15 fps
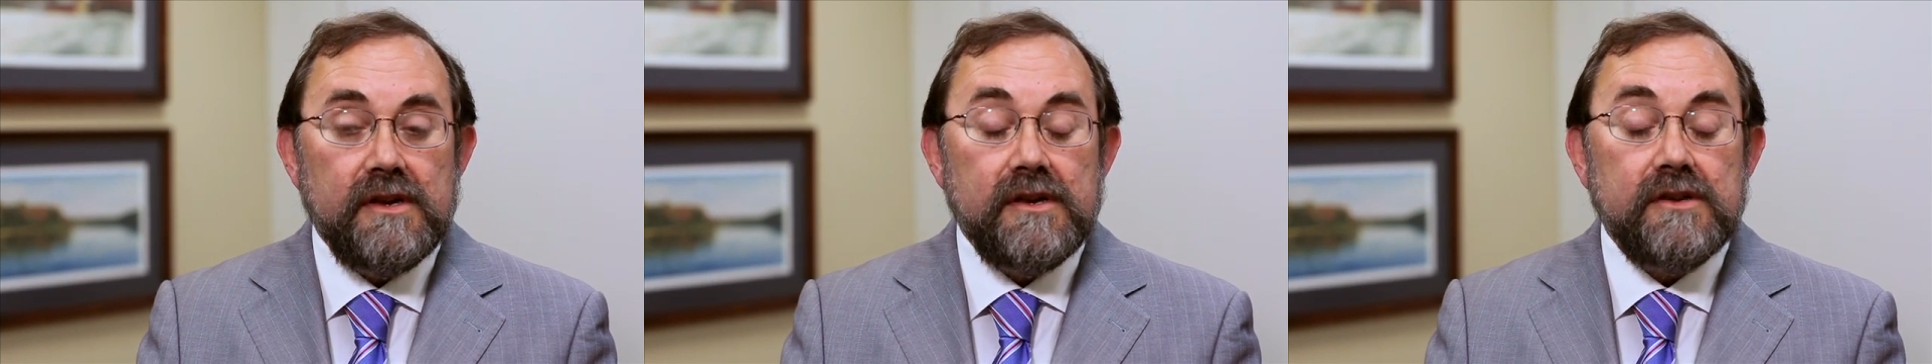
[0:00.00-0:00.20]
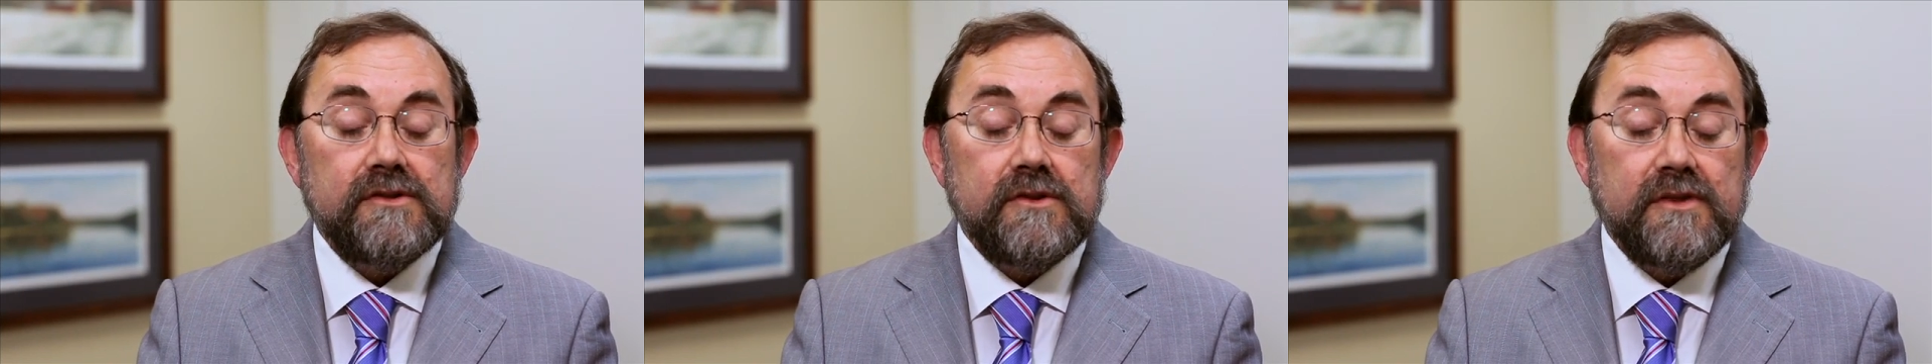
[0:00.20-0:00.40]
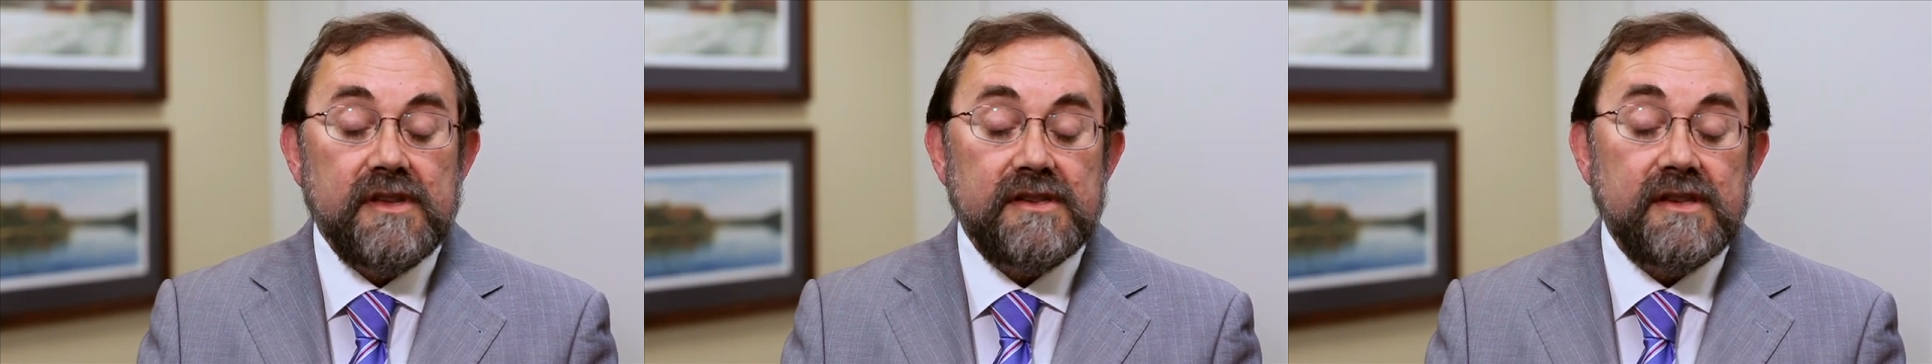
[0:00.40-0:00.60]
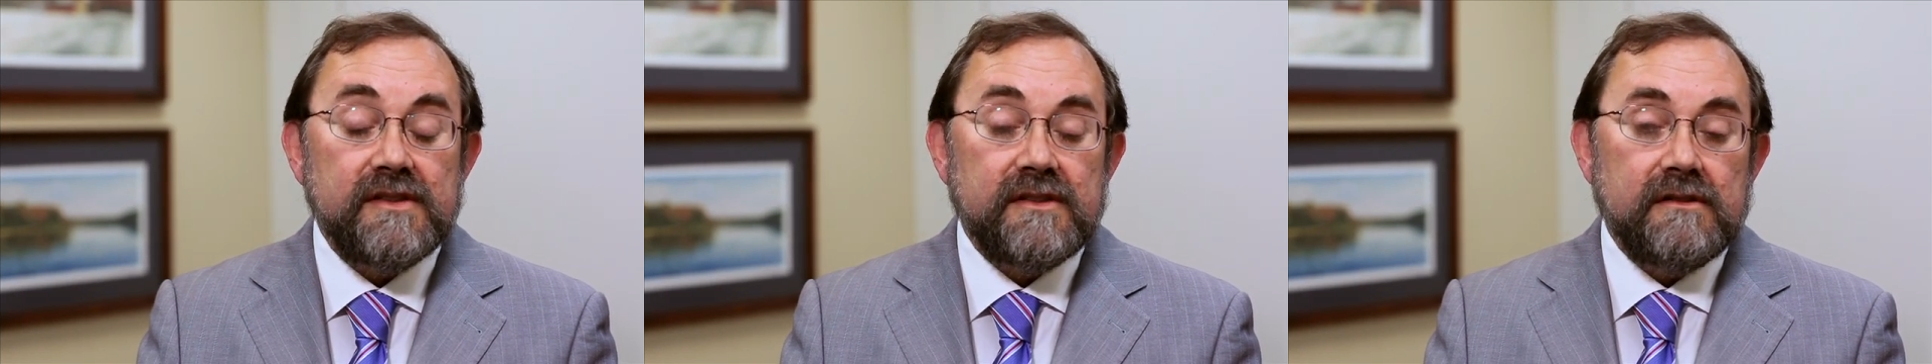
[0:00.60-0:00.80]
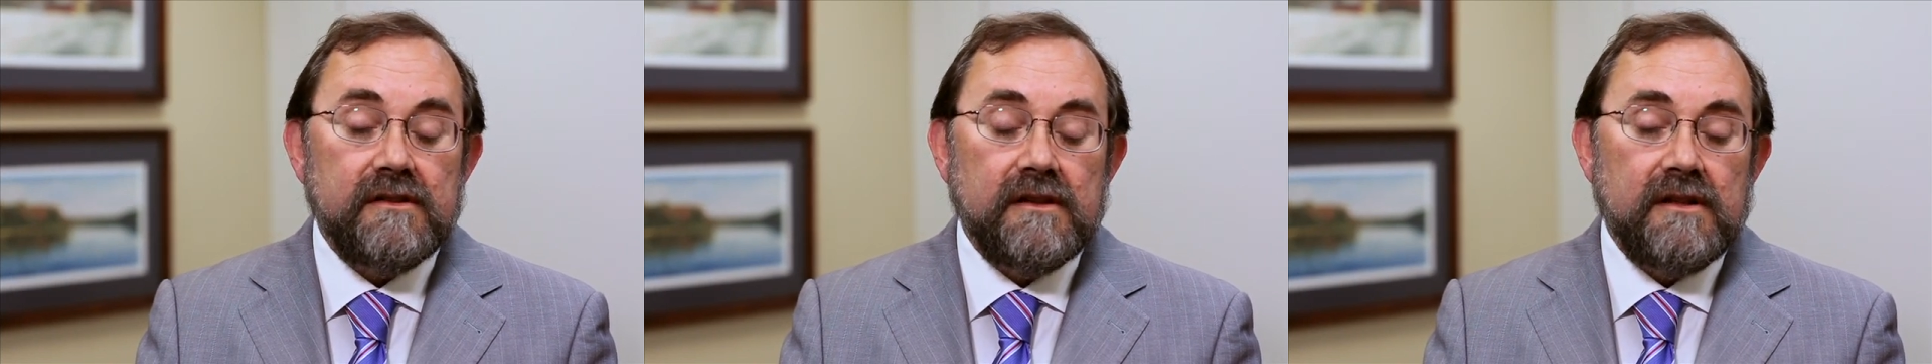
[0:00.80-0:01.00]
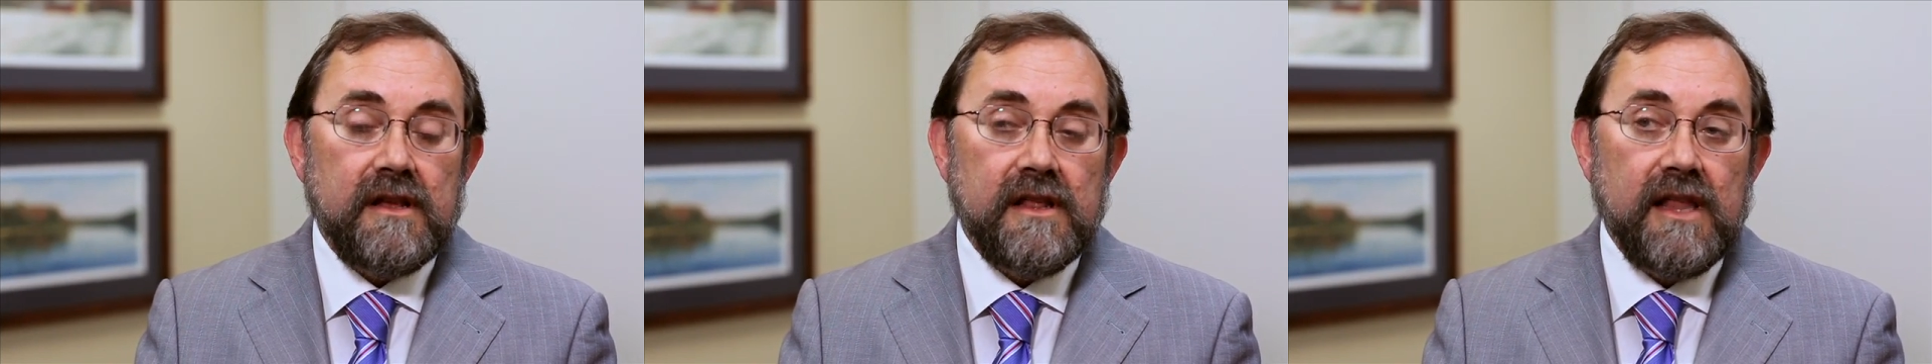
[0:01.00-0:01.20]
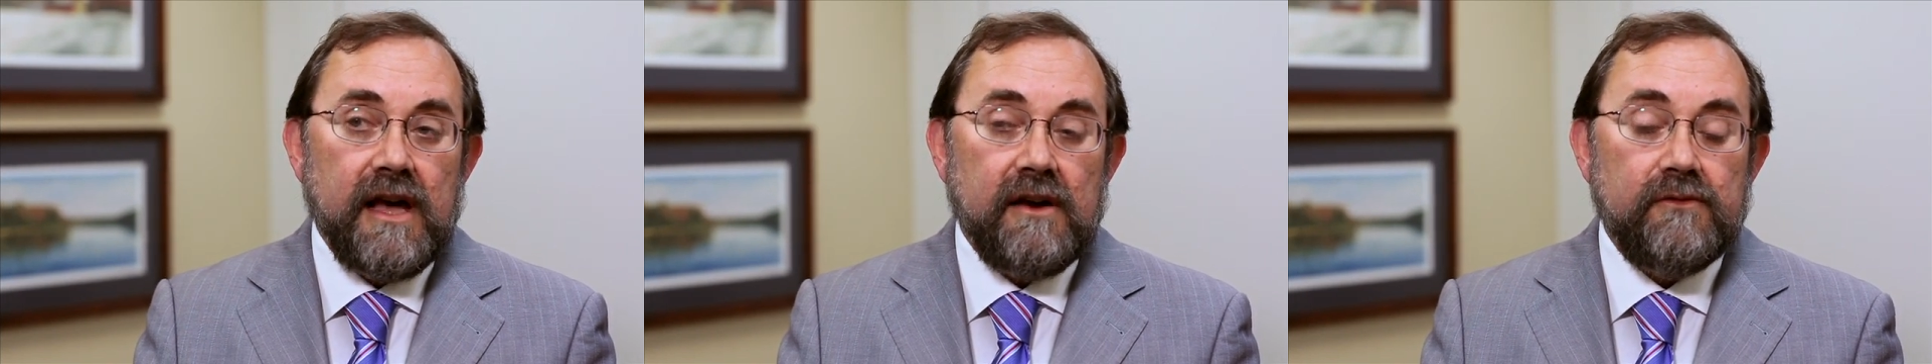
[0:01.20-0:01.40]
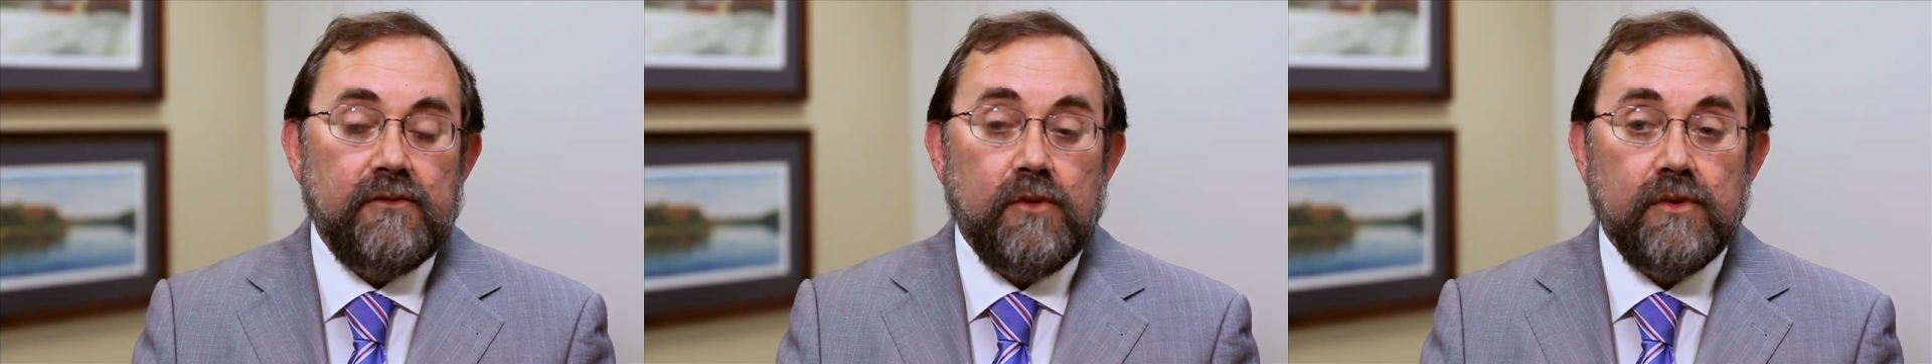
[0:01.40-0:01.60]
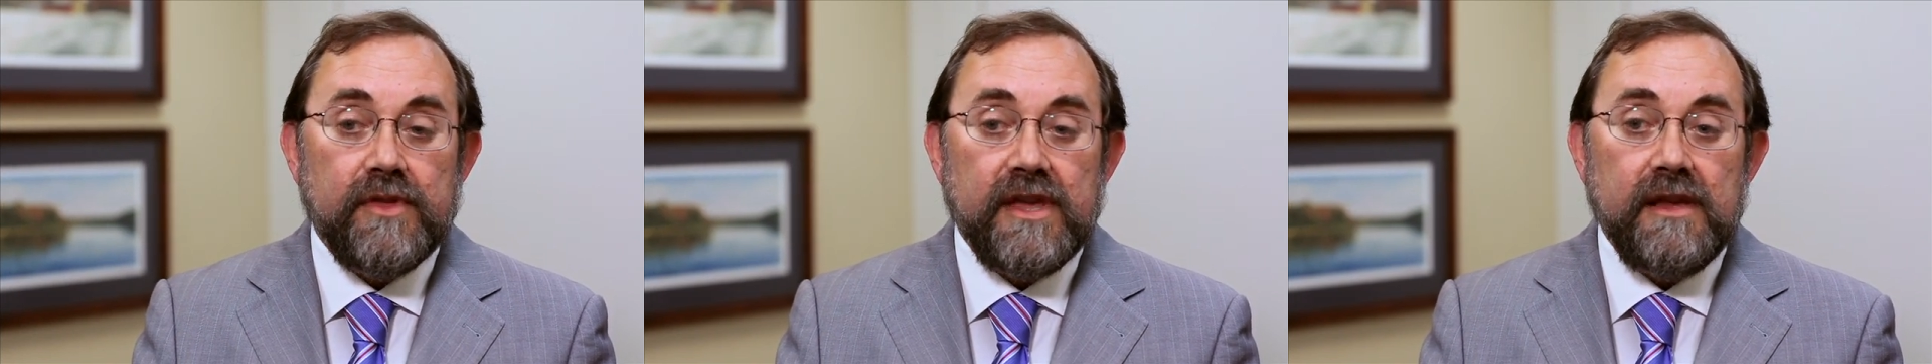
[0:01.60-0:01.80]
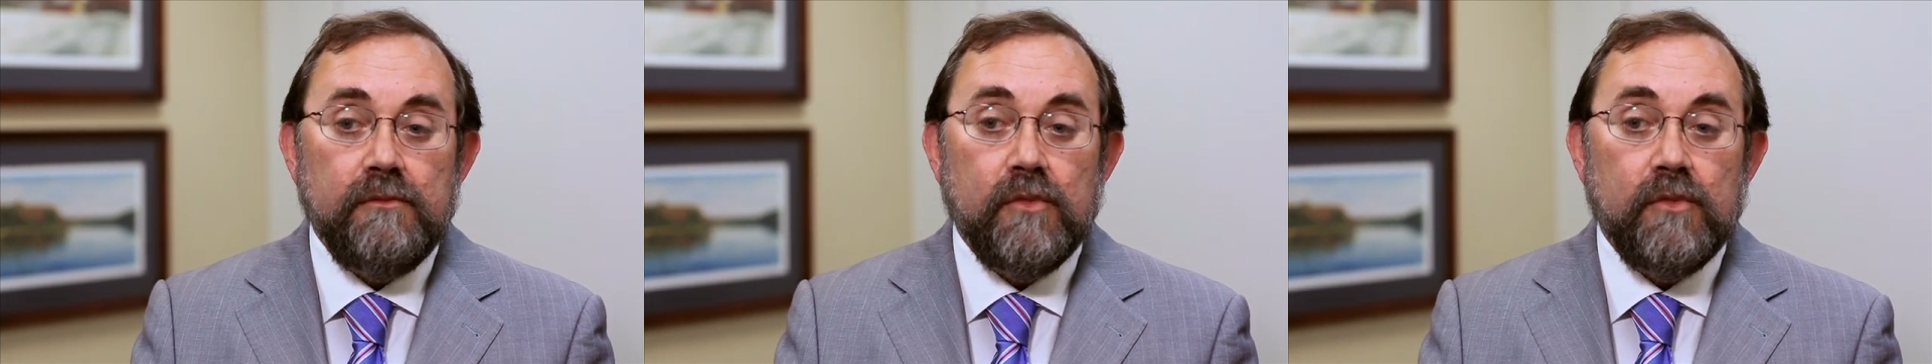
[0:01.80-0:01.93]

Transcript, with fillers: So this has allowed for the